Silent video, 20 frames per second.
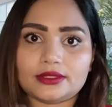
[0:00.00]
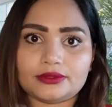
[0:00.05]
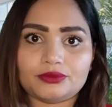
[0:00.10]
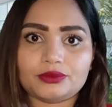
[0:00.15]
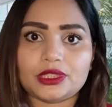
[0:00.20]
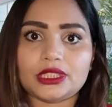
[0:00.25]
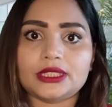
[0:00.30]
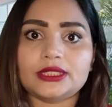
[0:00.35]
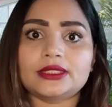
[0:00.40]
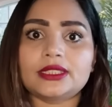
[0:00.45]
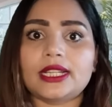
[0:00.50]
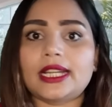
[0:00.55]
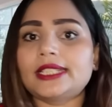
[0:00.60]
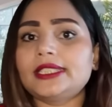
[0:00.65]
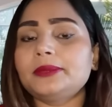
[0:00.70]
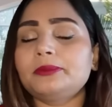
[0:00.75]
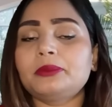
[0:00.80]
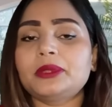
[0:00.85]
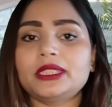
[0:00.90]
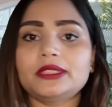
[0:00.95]
is
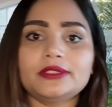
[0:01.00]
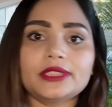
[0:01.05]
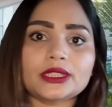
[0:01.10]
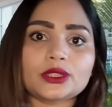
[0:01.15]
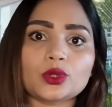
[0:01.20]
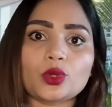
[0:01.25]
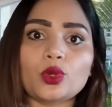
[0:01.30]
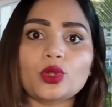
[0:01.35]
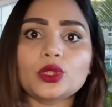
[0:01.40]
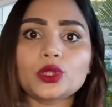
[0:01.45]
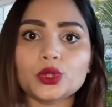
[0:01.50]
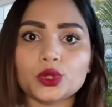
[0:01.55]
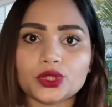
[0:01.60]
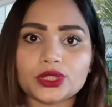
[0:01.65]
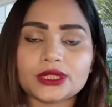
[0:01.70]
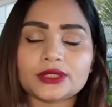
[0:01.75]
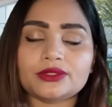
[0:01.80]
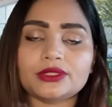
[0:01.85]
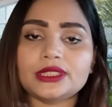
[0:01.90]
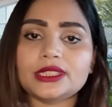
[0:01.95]
any previous old
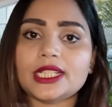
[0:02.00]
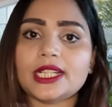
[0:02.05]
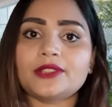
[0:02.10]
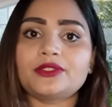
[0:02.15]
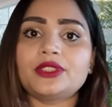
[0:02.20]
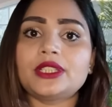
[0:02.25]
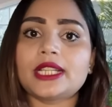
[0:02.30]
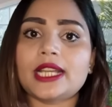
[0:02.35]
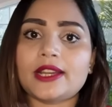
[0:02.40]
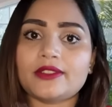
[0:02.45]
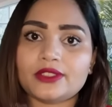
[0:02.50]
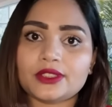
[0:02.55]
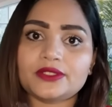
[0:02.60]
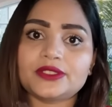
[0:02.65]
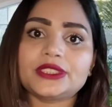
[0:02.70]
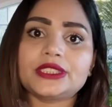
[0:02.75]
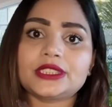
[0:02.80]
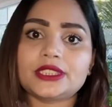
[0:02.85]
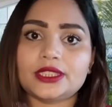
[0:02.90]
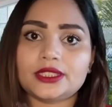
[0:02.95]
tourist visa if he ever
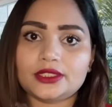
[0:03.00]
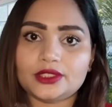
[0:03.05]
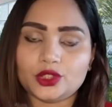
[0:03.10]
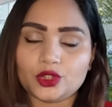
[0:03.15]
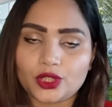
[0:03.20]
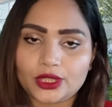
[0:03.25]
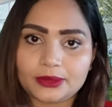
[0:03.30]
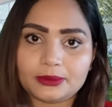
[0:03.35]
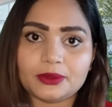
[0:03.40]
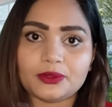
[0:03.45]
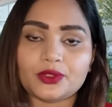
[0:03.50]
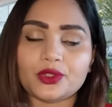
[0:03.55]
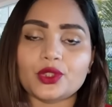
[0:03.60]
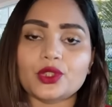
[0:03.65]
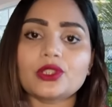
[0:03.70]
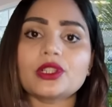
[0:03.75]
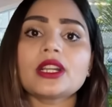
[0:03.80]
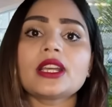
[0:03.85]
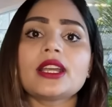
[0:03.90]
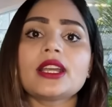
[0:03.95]
visited UAE
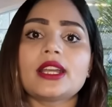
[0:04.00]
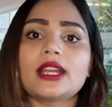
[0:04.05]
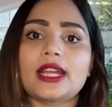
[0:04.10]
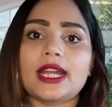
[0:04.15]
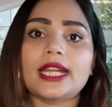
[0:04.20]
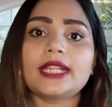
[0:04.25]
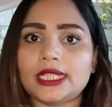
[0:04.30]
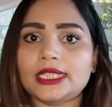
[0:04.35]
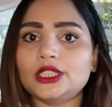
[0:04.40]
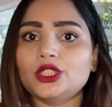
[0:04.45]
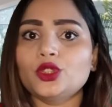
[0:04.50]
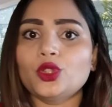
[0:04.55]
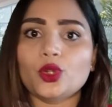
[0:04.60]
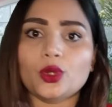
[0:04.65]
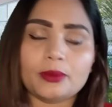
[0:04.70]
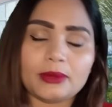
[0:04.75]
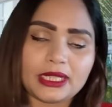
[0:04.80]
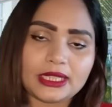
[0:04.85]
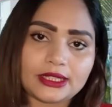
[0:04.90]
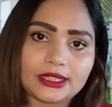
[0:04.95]
before, and any
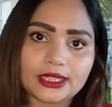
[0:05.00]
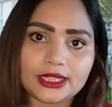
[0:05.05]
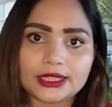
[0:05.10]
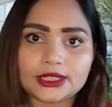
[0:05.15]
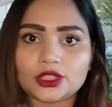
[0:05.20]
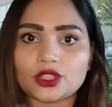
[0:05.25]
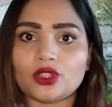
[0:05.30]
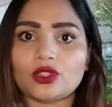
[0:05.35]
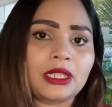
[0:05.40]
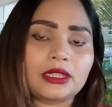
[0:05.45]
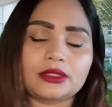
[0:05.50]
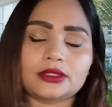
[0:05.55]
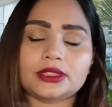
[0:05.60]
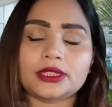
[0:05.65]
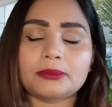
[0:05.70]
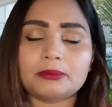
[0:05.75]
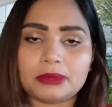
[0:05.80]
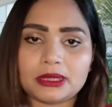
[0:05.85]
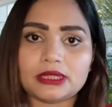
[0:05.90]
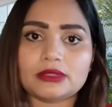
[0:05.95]
home address or
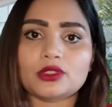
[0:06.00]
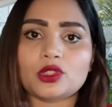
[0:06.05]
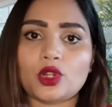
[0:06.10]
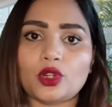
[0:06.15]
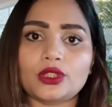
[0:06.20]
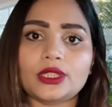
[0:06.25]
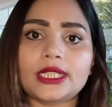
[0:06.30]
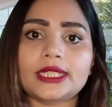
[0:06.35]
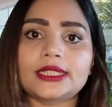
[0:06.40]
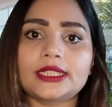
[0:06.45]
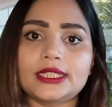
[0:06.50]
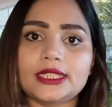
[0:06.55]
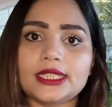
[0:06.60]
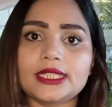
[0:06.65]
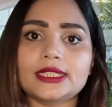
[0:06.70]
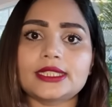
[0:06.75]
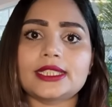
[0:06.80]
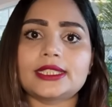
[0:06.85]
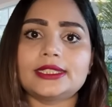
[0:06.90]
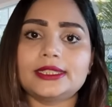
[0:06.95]
simple contact
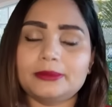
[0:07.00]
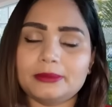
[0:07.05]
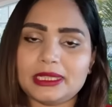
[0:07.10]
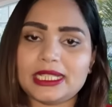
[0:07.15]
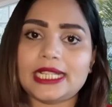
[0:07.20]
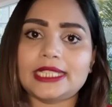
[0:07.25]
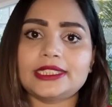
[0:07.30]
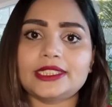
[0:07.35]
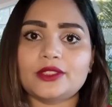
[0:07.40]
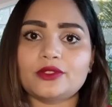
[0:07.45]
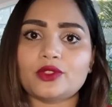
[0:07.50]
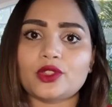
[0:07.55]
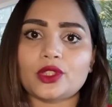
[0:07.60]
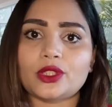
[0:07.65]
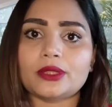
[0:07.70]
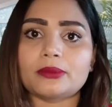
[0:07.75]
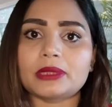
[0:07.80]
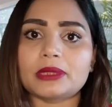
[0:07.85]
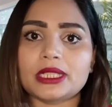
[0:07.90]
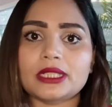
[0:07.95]
details and email ID and
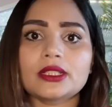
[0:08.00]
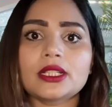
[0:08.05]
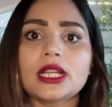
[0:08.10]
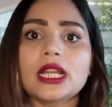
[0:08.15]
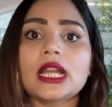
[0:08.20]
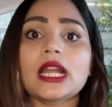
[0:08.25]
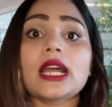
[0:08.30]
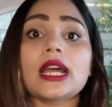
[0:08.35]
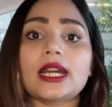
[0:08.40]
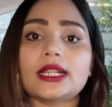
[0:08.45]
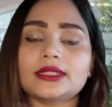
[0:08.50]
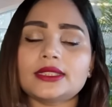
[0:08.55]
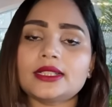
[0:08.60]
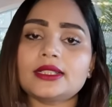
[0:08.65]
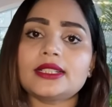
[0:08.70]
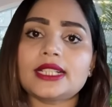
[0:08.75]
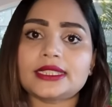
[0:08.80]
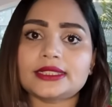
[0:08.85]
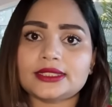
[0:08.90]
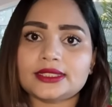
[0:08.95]
phone number. Other
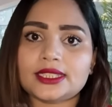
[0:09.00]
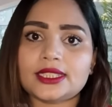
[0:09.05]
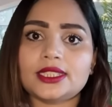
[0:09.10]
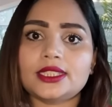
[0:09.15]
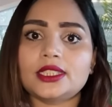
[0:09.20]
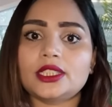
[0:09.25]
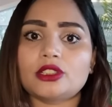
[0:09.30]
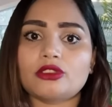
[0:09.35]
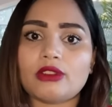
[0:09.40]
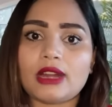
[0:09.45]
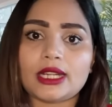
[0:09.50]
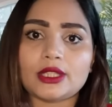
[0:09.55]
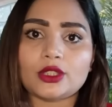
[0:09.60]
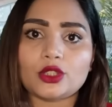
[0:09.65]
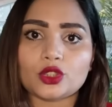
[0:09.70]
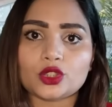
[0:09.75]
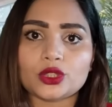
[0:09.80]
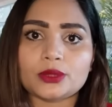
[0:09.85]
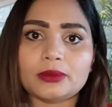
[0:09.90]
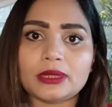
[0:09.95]
necessary required
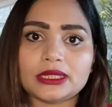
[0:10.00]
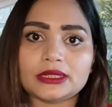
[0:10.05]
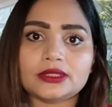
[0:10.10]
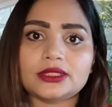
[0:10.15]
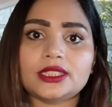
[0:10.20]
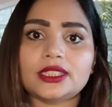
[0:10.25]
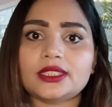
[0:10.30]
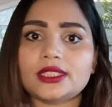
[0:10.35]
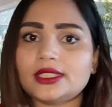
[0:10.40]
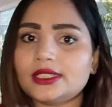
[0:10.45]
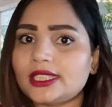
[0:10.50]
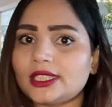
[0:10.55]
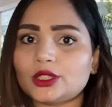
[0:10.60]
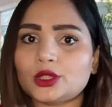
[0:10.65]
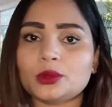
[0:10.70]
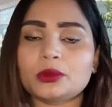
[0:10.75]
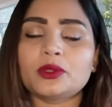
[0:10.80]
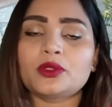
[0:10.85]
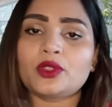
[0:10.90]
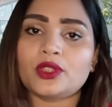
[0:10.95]
documents generally has
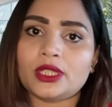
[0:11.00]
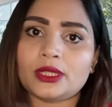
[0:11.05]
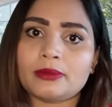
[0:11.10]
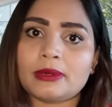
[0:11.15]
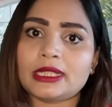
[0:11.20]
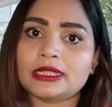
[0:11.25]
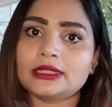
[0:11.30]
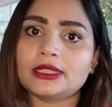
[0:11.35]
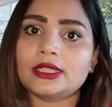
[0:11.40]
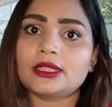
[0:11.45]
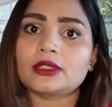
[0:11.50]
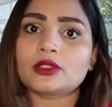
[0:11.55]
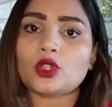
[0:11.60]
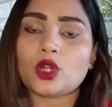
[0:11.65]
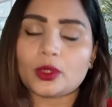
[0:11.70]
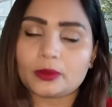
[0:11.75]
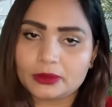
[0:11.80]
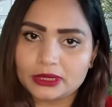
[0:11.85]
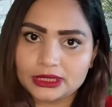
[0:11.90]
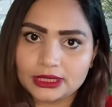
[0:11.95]
to be filled by the
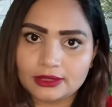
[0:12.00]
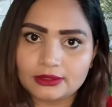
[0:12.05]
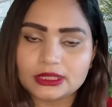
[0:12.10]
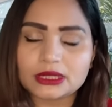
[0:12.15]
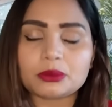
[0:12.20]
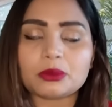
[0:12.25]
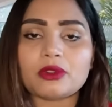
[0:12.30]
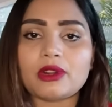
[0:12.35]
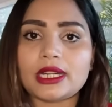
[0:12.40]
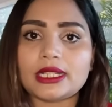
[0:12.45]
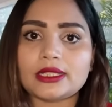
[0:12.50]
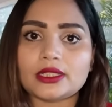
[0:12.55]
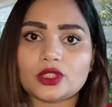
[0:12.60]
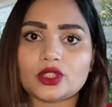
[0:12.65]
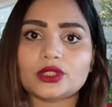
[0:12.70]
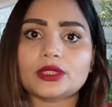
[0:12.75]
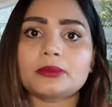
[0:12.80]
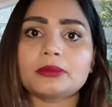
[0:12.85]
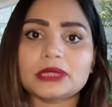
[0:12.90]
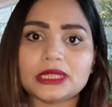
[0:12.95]
corporate service provider
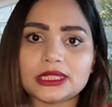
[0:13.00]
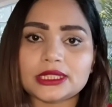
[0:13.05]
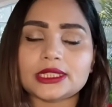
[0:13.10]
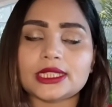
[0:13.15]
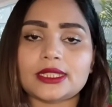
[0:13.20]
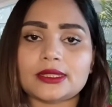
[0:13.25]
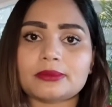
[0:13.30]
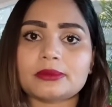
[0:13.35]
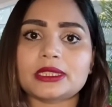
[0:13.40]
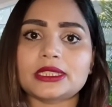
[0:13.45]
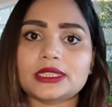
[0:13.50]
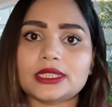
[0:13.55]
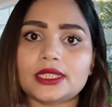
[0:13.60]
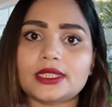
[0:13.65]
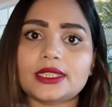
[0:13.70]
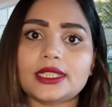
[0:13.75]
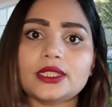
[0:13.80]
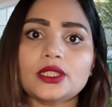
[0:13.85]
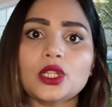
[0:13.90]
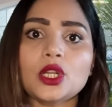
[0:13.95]
or the business setup
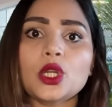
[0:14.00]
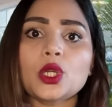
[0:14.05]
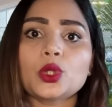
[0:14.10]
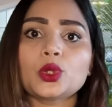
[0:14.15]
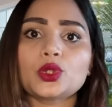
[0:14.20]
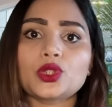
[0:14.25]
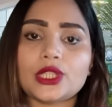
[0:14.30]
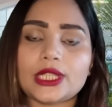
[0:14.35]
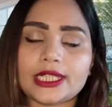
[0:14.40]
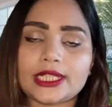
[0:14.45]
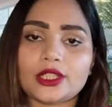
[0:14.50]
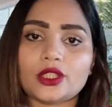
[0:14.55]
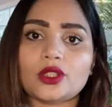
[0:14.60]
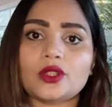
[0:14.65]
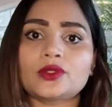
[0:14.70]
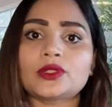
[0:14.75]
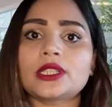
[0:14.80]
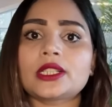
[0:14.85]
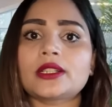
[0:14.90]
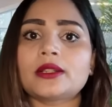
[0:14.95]
consultant who take care
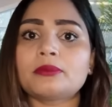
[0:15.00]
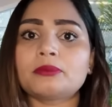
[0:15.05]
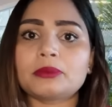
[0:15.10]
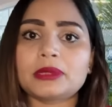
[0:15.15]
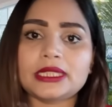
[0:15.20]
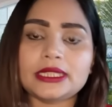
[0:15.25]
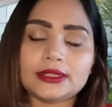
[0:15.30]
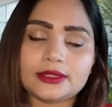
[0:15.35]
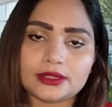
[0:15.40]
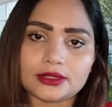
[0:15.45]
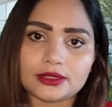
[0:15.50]
of the complete